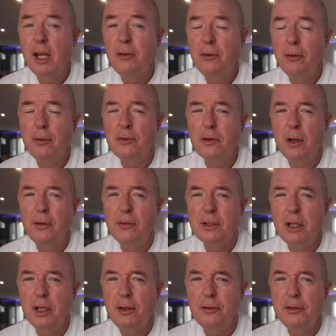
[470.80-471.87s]
a handful of
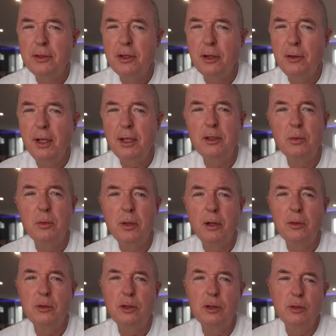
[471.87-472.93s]
drivers left, so next we'll
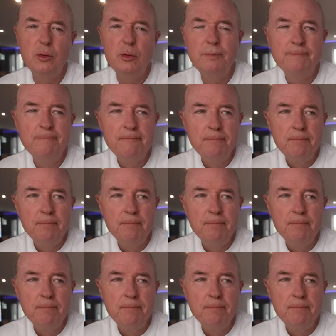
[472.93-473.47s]
go to